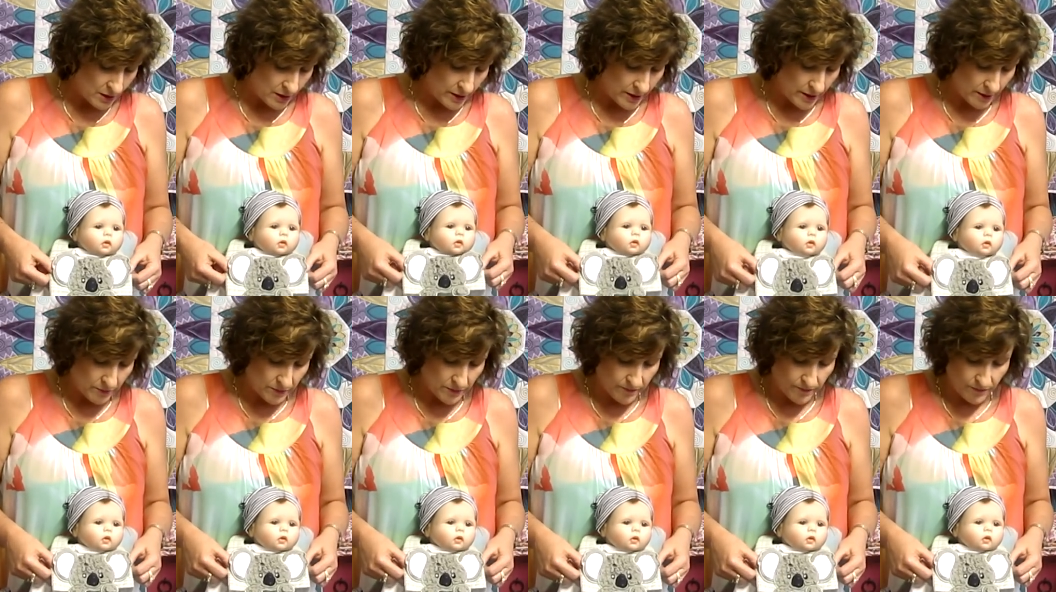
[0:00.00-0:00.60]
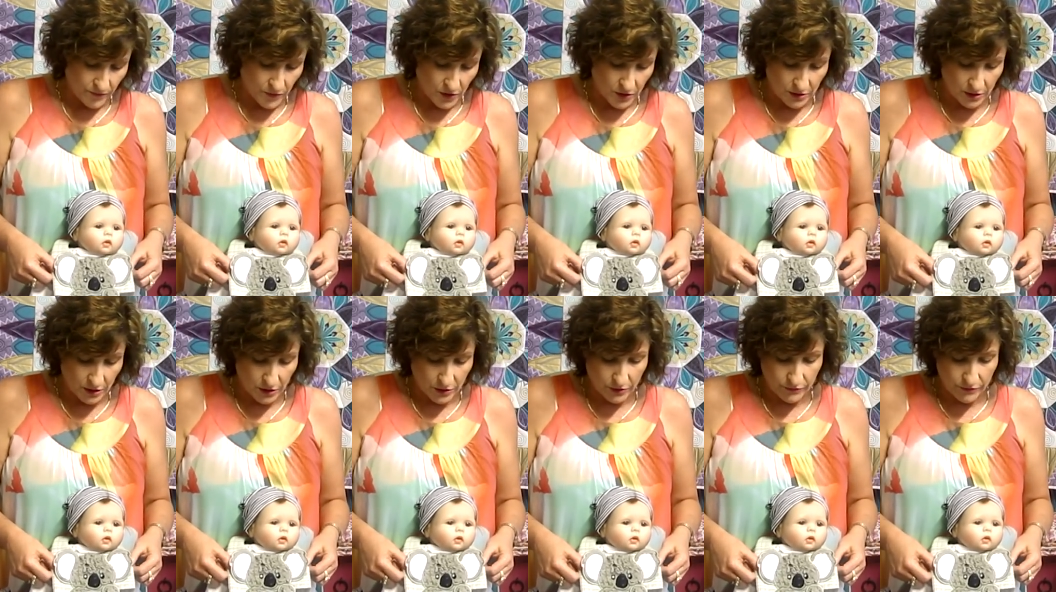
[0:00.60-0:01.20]
Speaker 1: Yep.
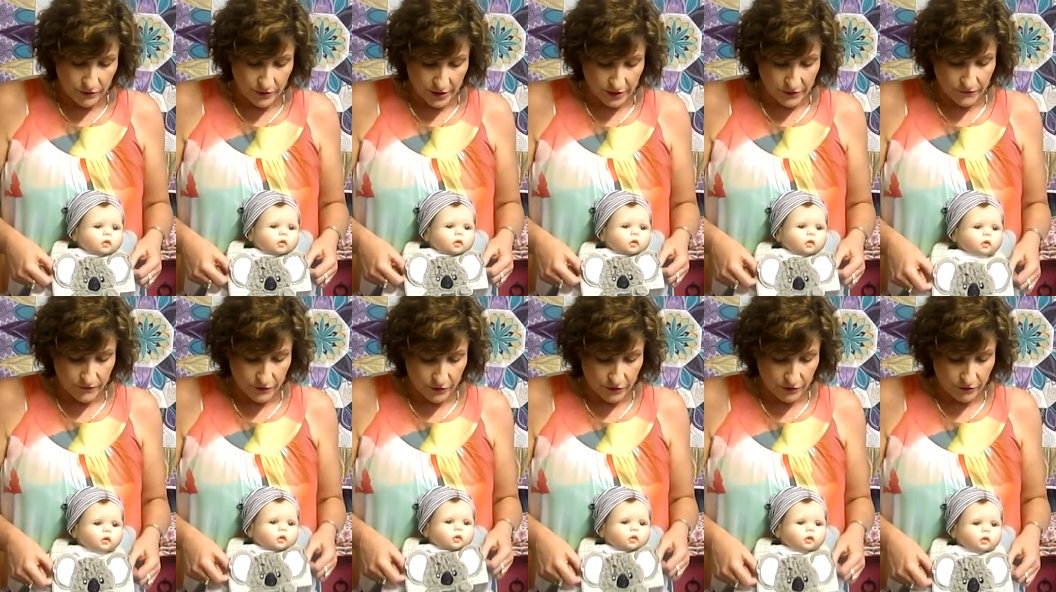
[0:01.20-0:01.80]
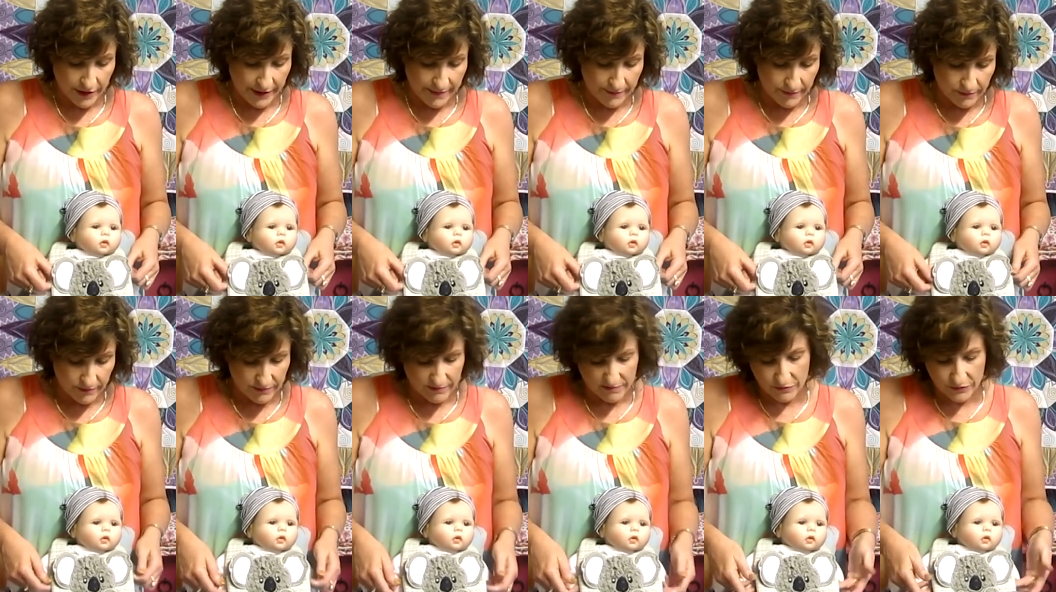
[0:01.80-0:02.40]
So that's for three,
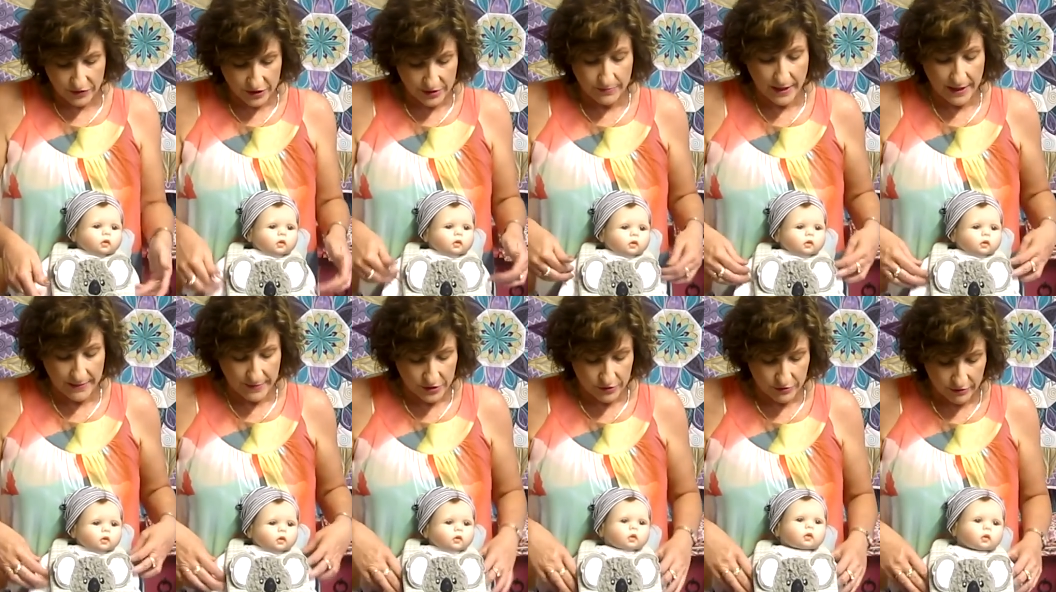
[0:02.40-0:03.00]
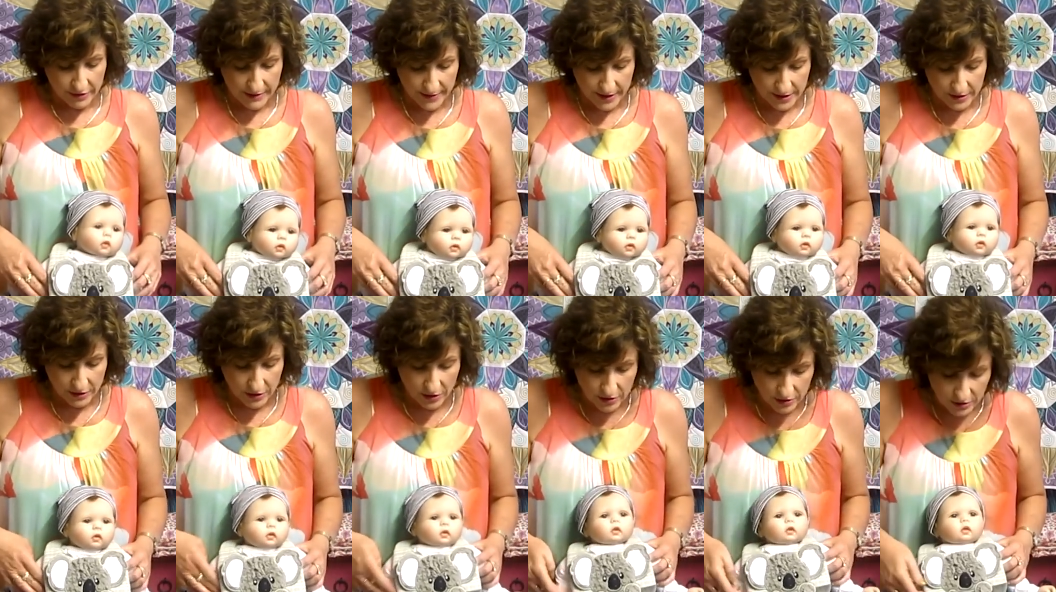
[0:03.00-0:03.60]
this baby's three
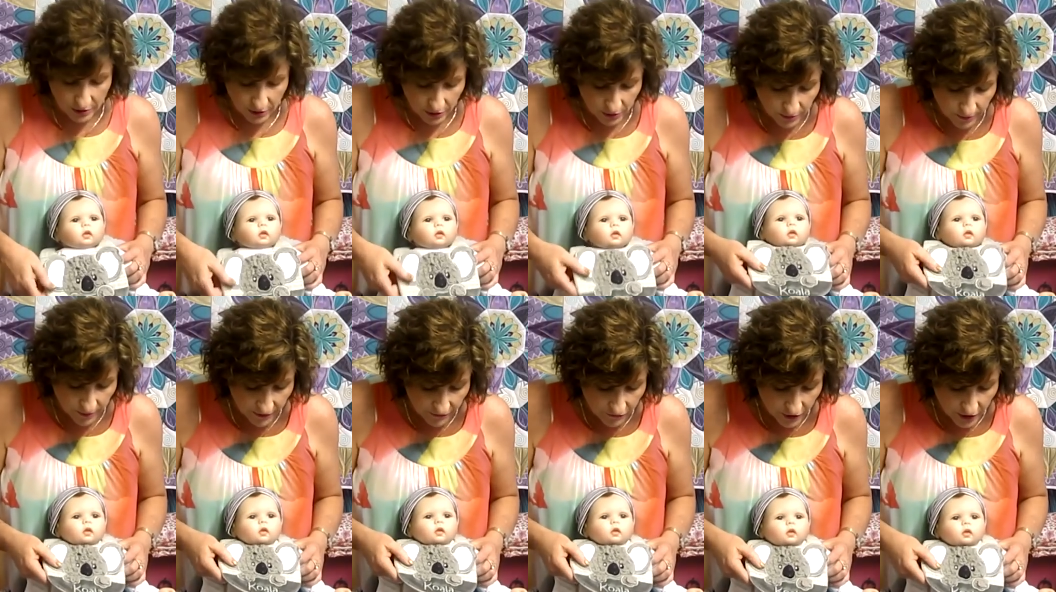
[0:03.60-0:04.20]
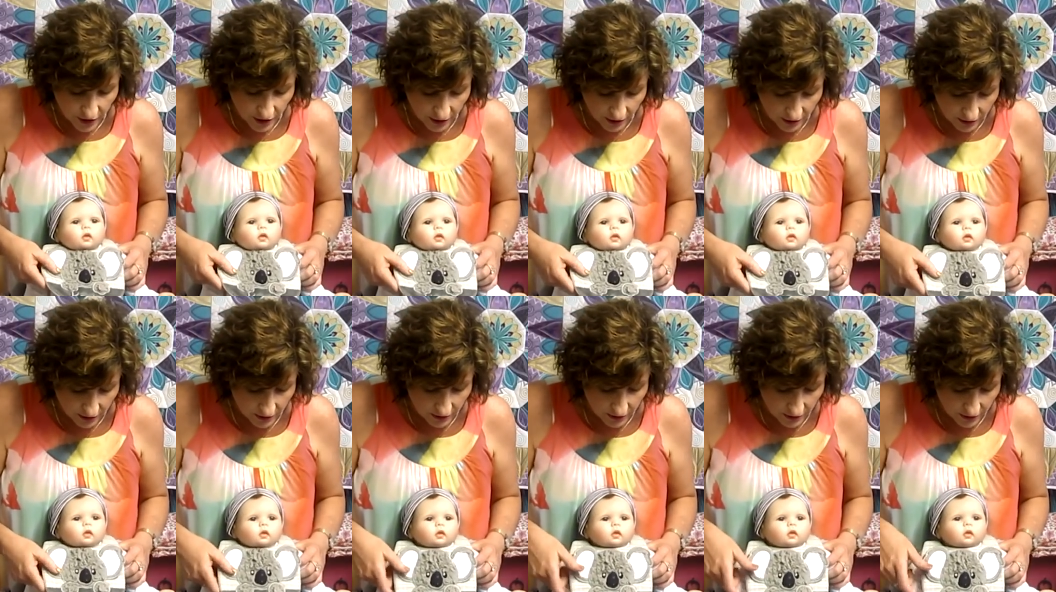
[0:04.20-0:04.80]
months old, so it could be for
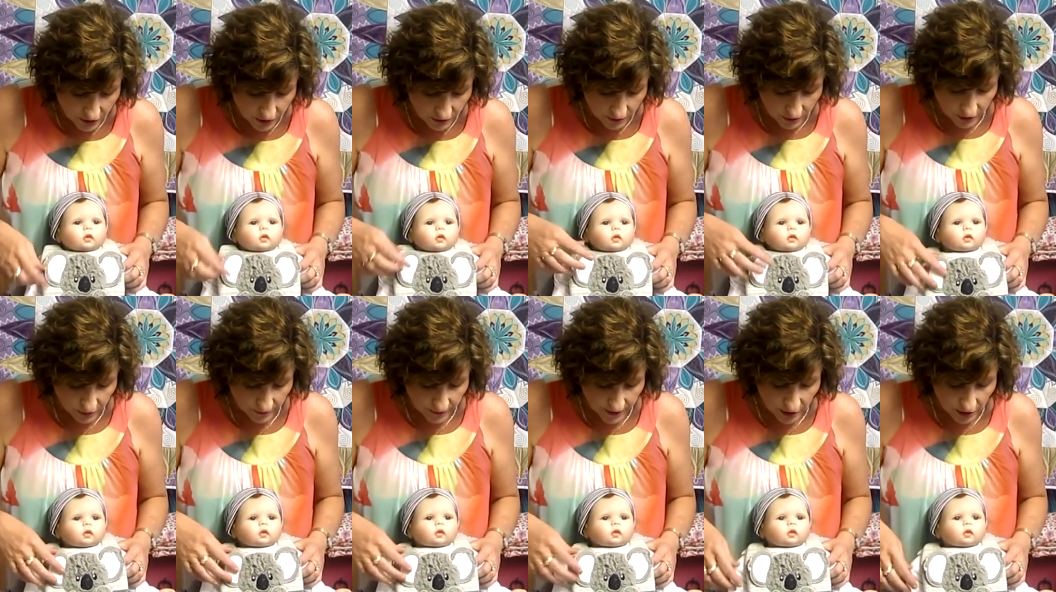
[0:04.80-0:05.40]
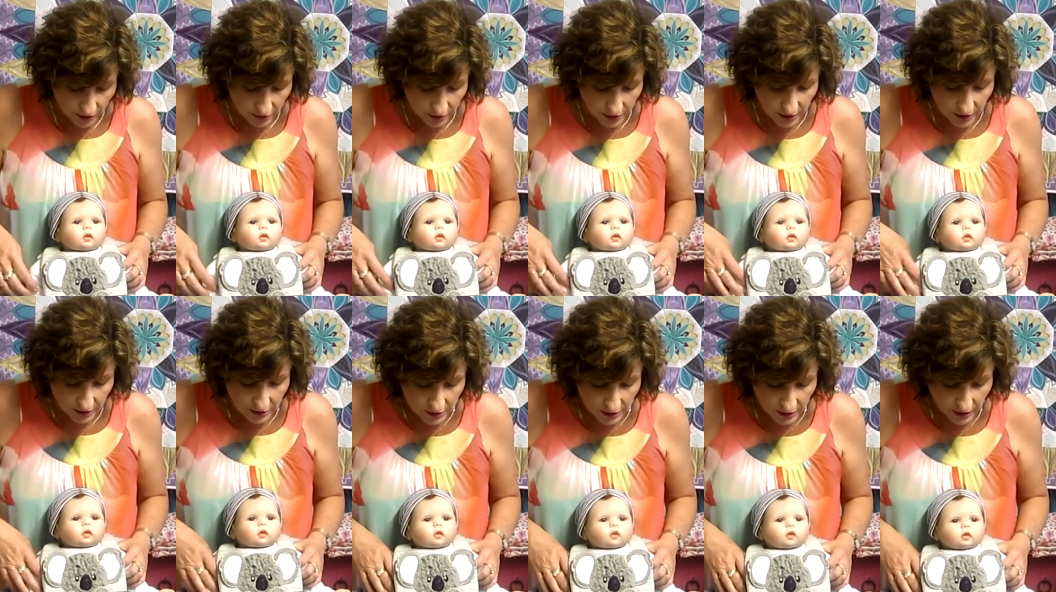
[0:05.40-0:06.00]
younger to a little bit older.
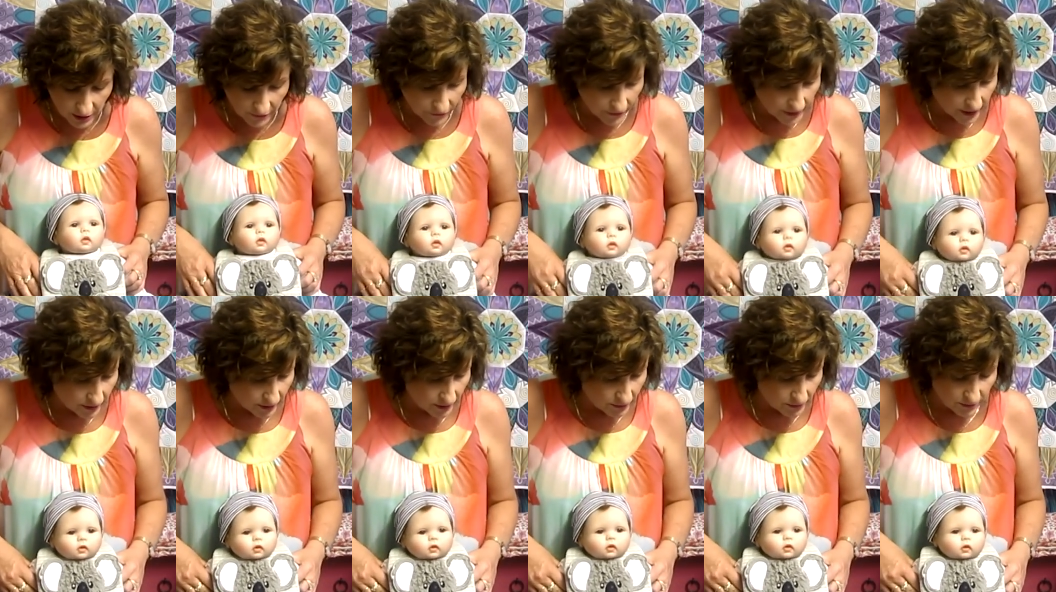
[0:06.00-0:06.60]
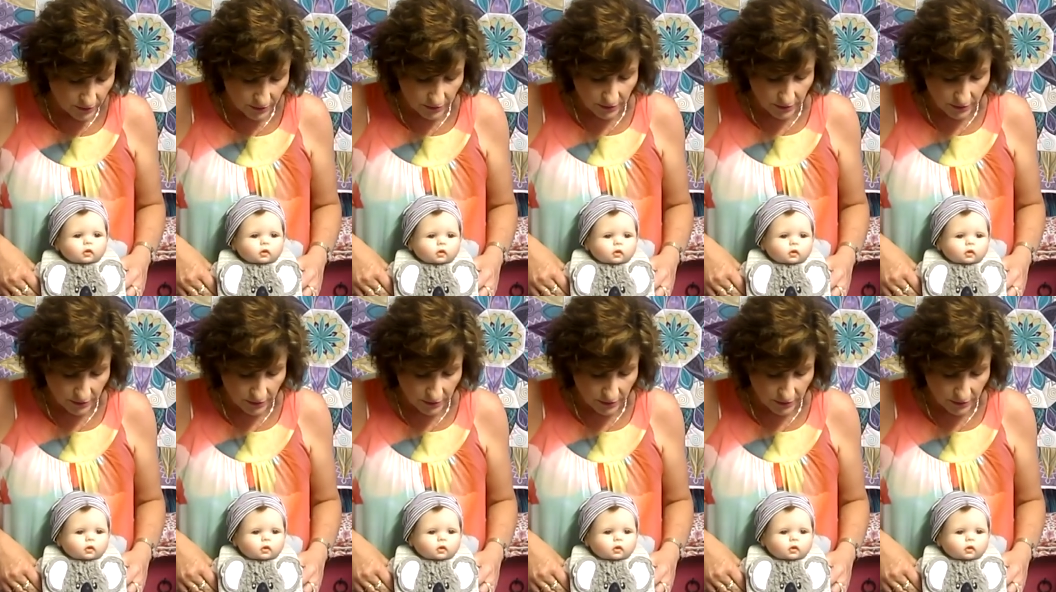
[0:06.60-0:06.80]
And then